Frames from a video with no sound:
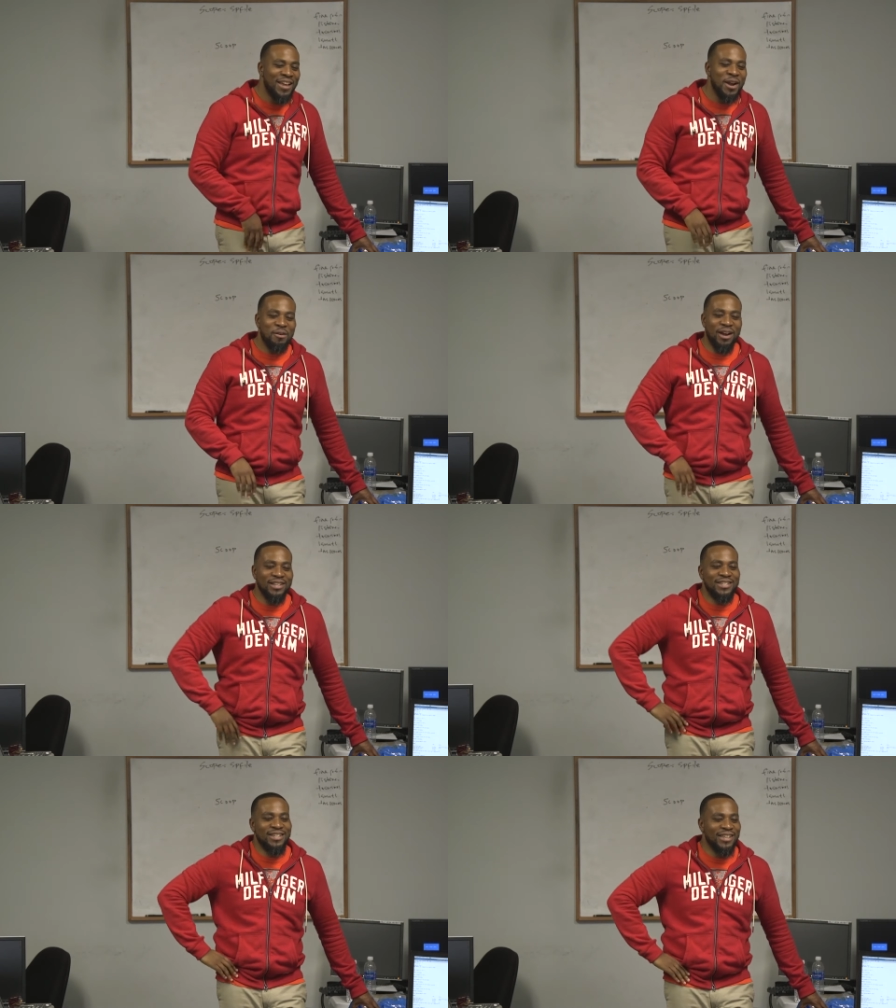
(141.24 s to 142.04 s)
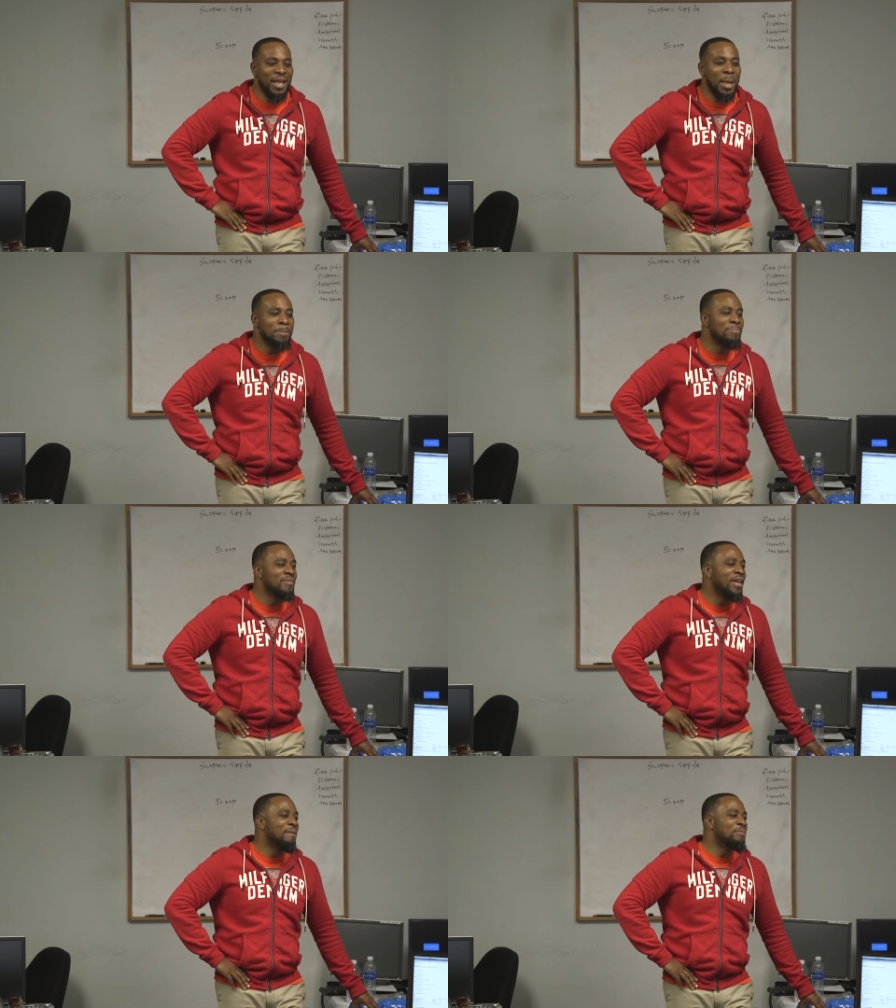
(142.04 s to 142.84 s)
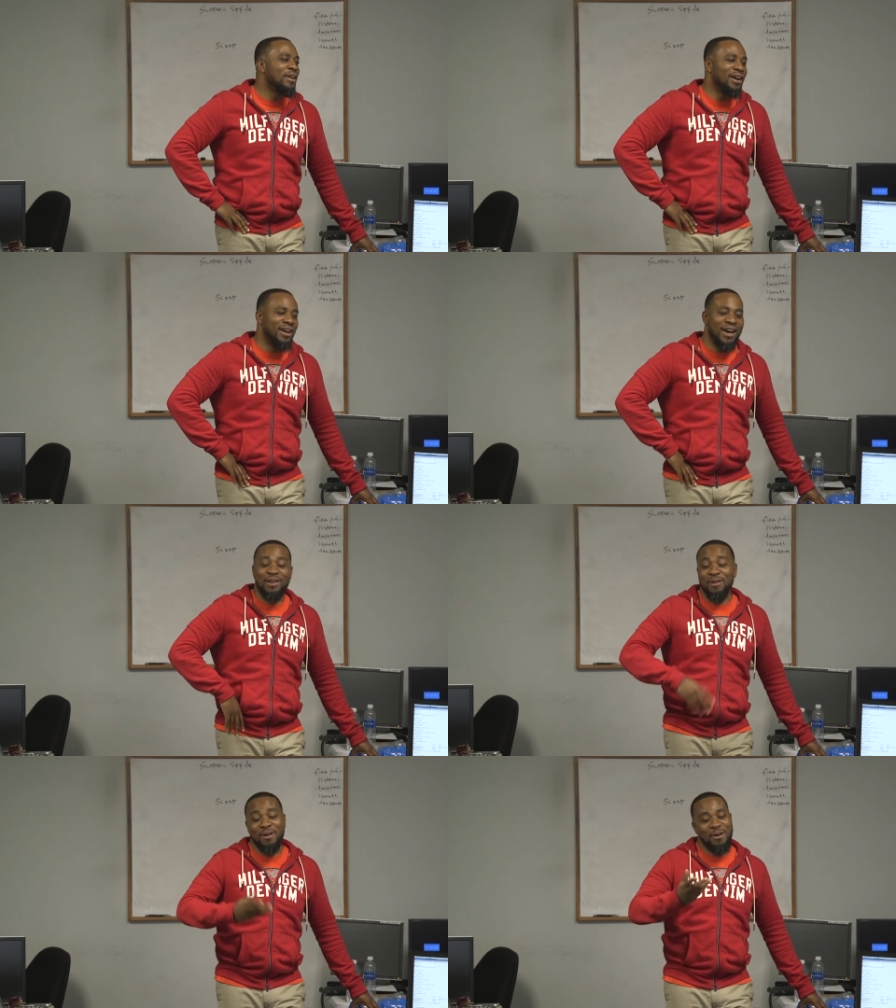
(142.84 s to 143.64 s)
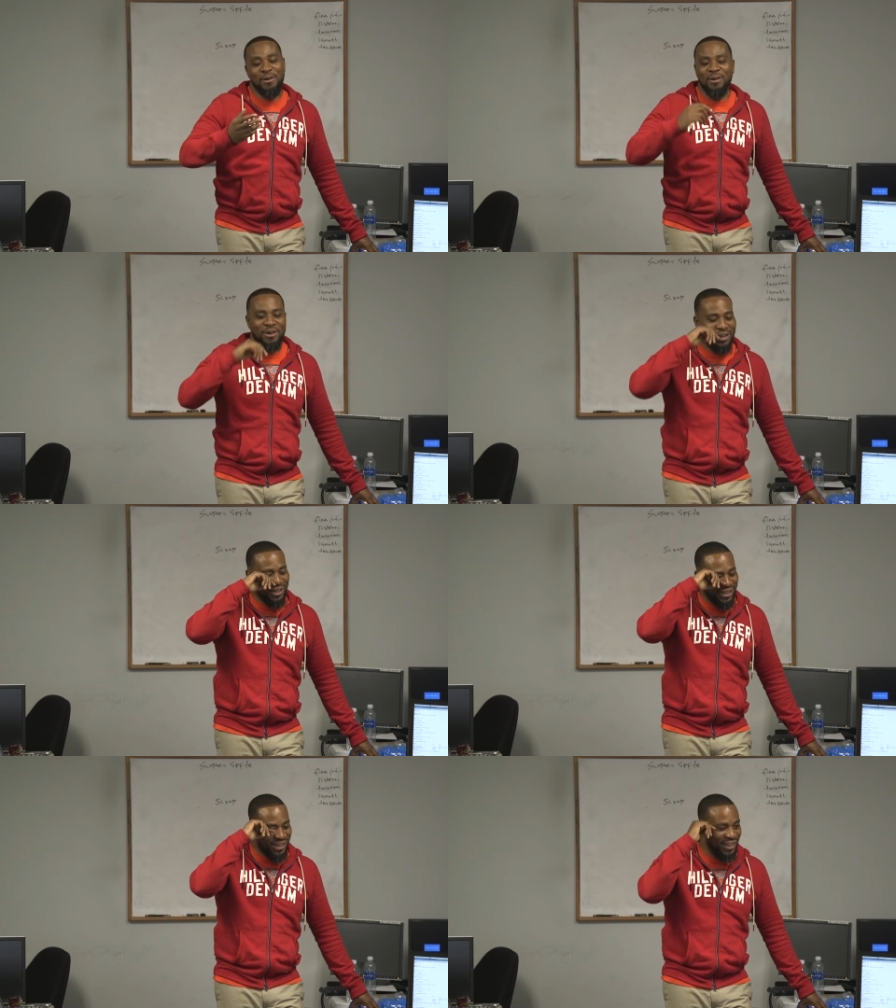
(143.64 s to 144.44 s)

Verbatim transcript: Yeah right? So who's Julius? Yeah, I don't know who.